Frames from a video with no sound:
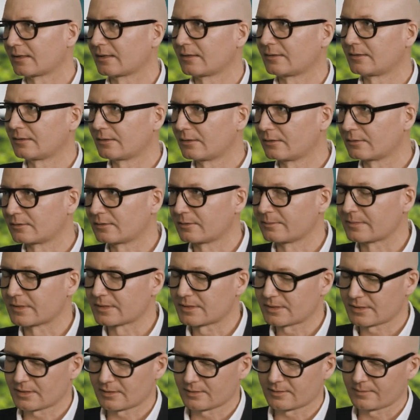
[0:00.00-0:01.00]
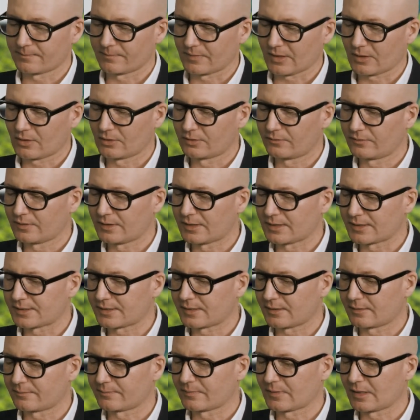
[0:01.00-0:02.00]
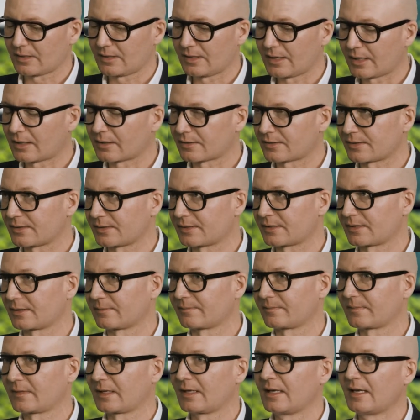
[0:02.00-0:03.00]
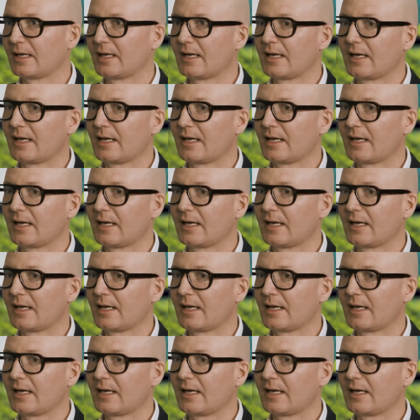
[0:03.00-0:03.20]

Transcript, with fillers: the ultimate um, convenience um, ecosystem. Yeah.